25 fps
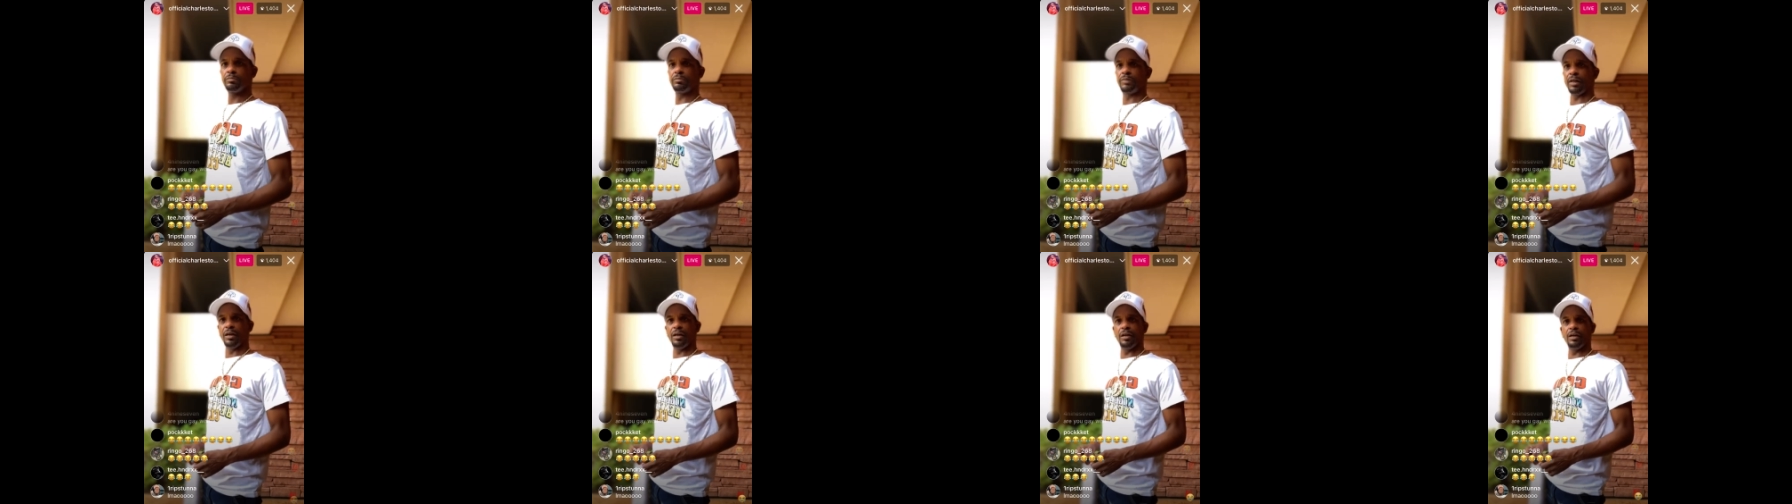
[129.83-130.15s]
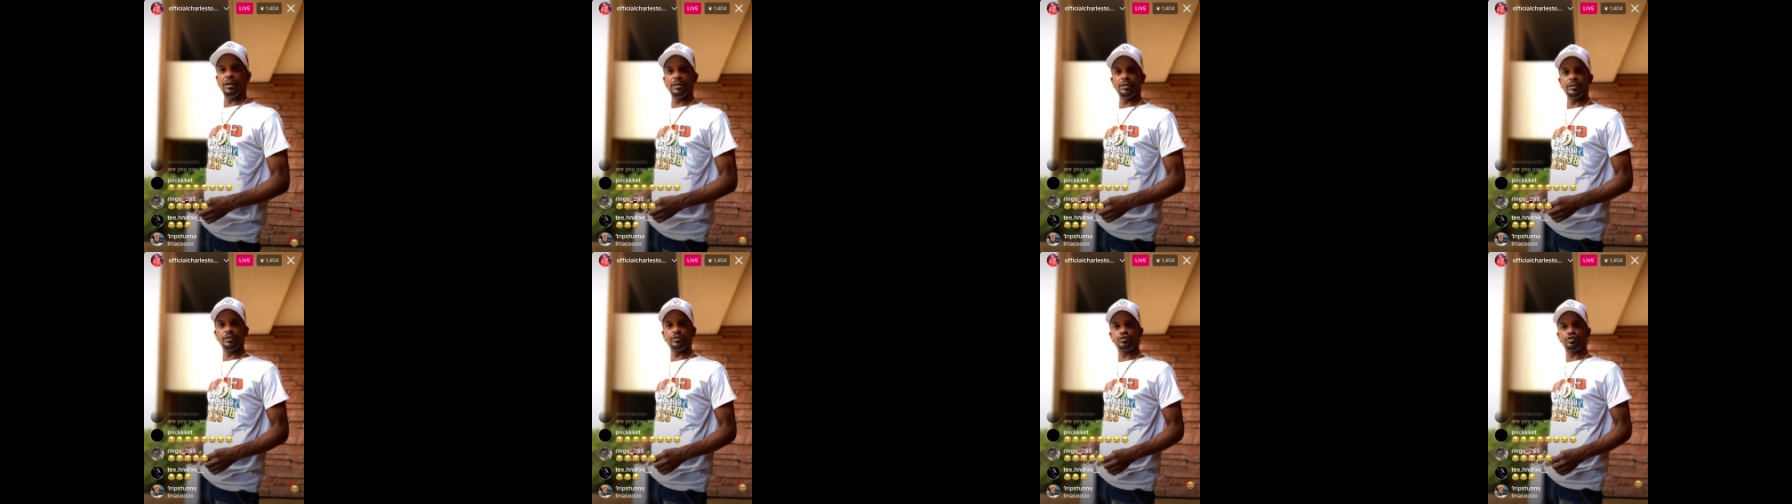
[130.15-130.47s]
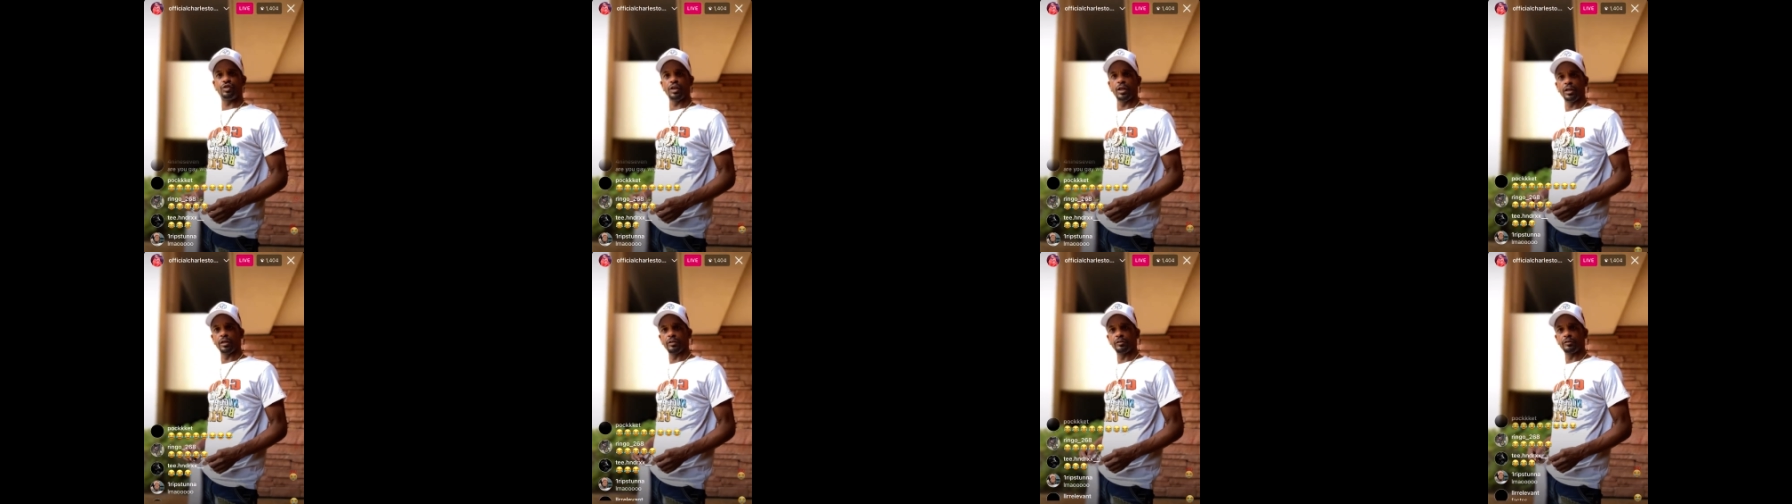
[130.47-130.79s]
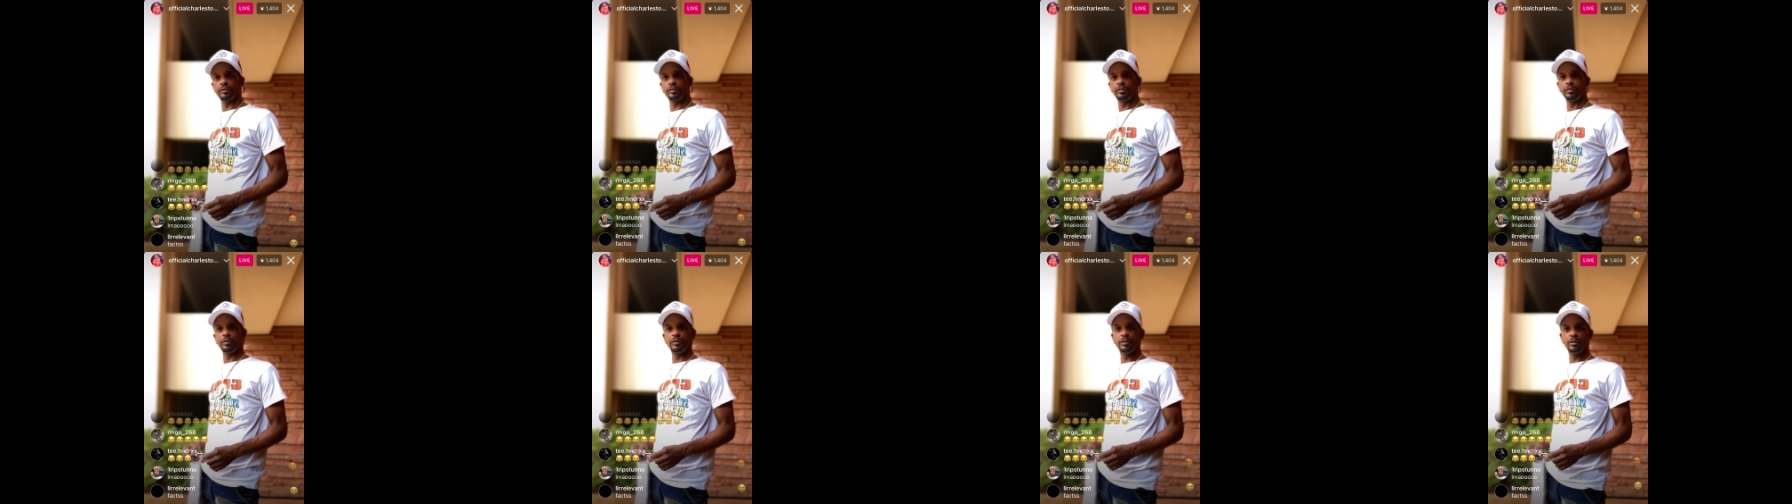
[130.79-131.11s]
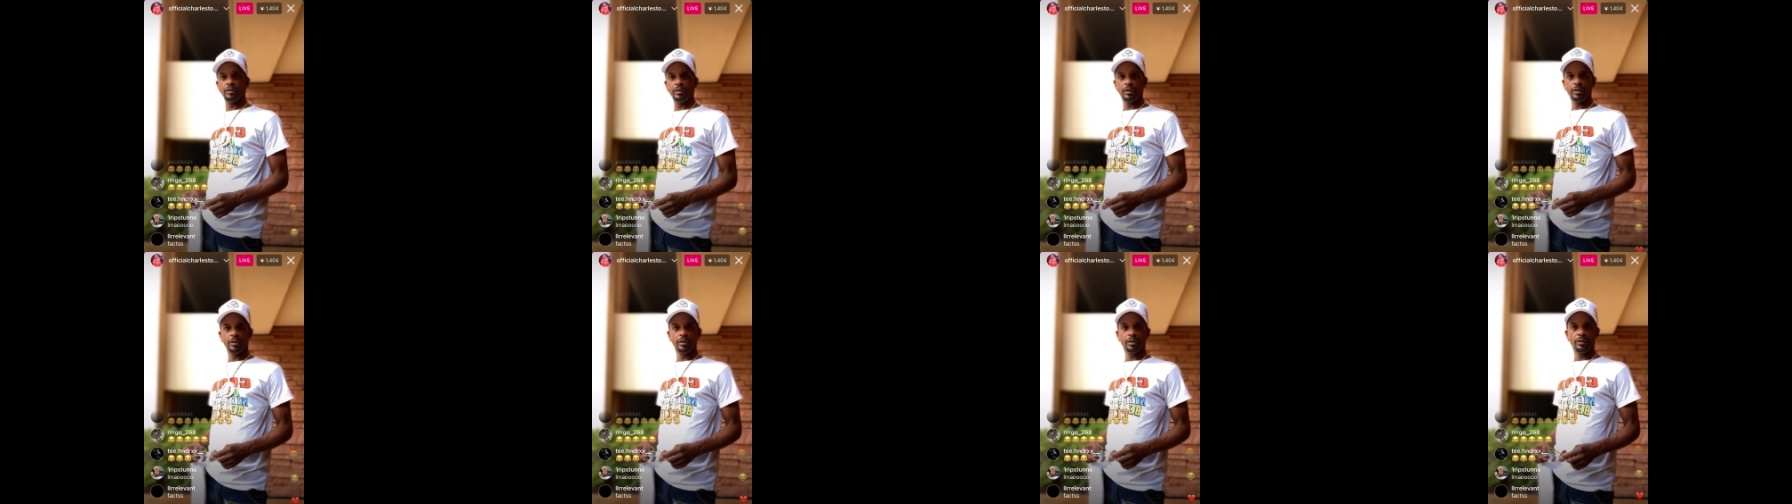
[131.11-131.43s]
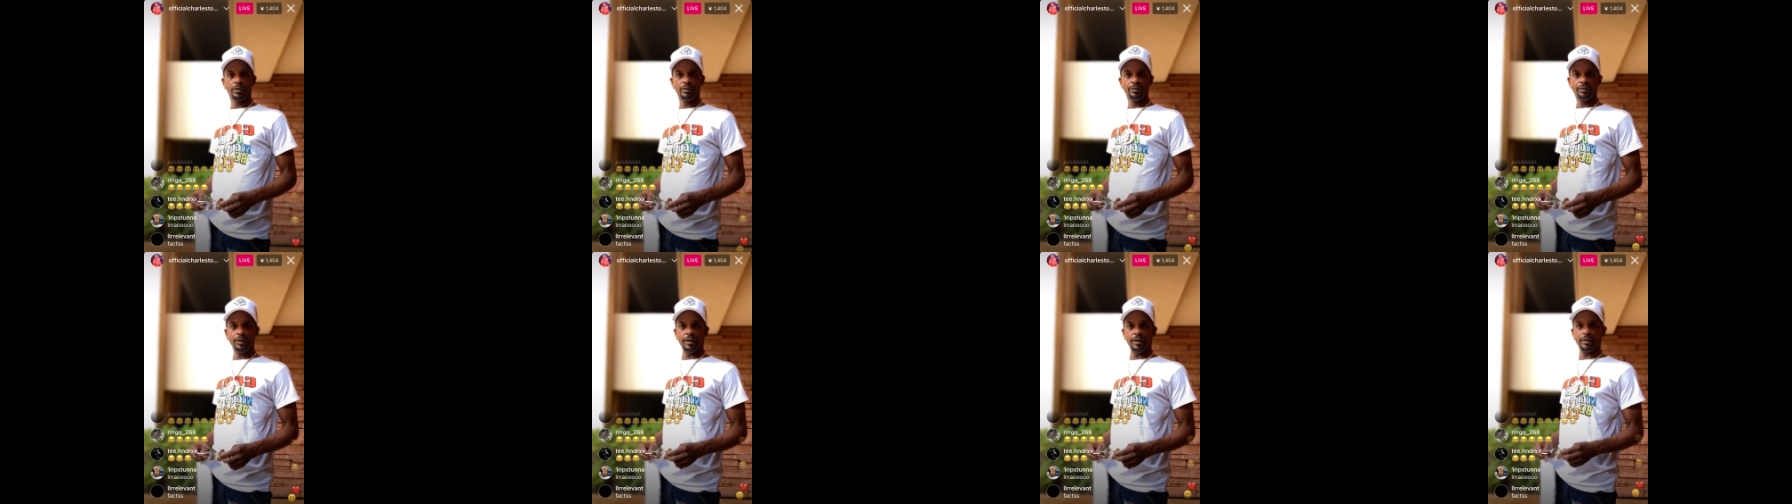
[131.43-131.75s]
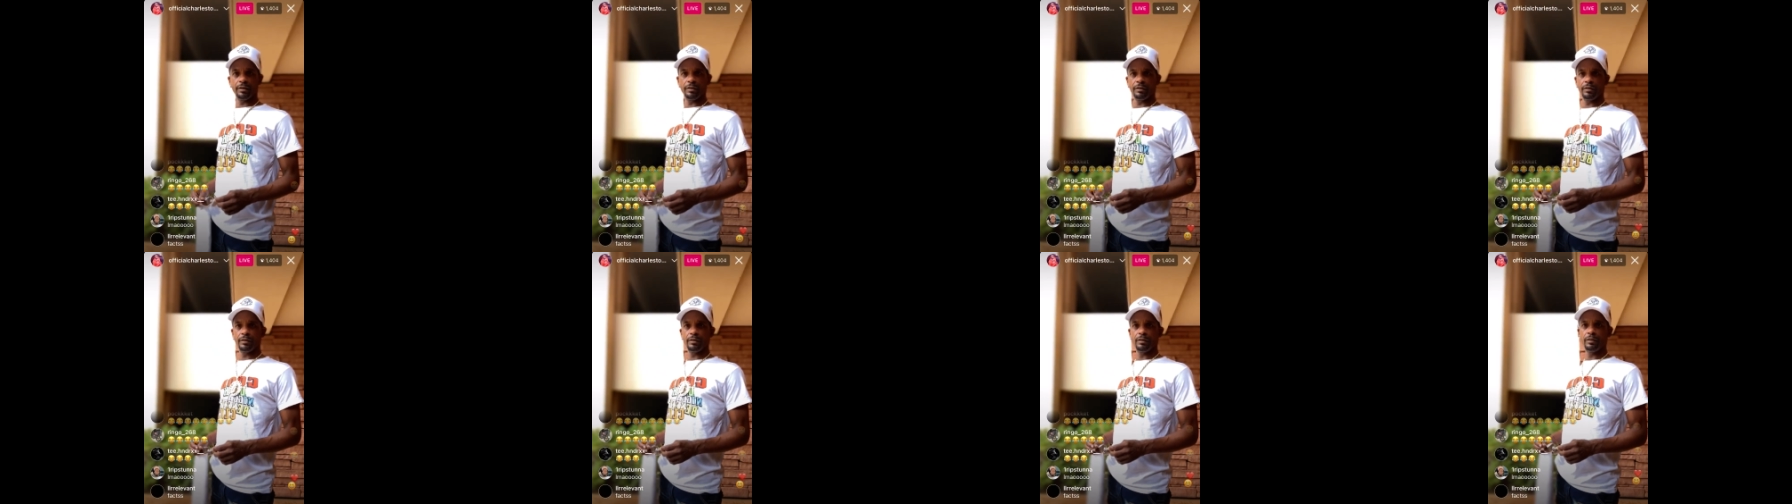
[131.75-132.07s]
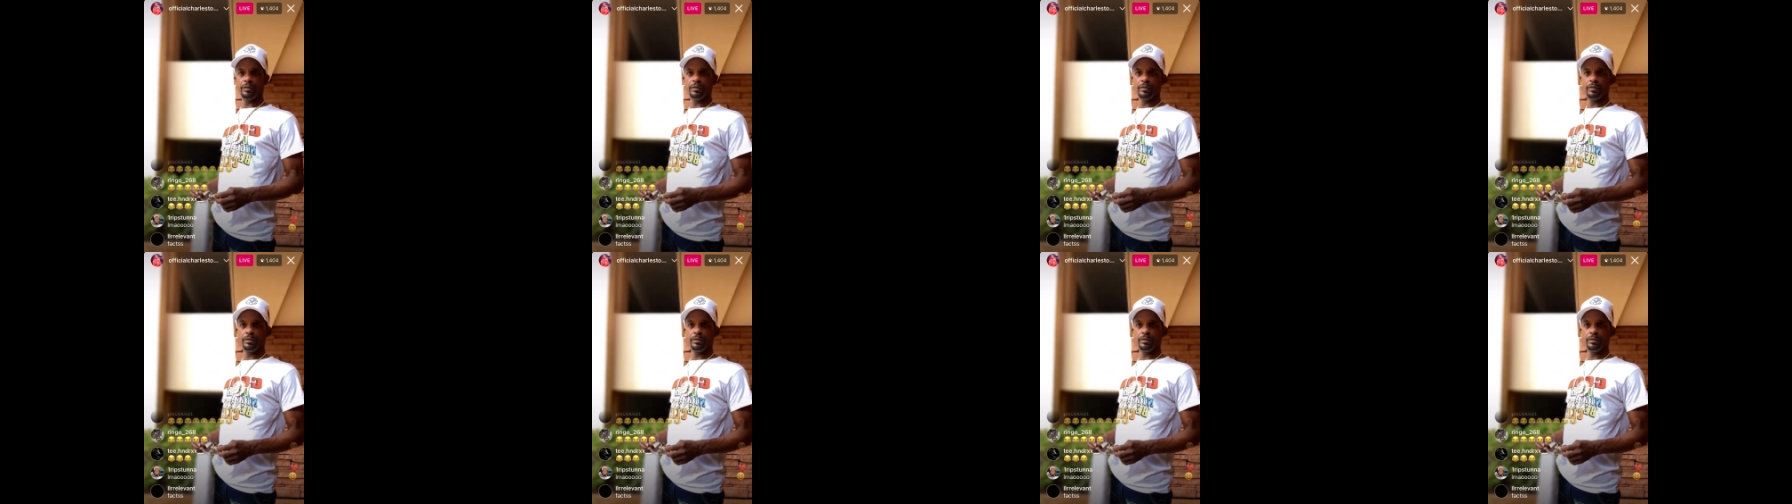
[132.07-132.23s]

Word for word: Third and six. Nigga,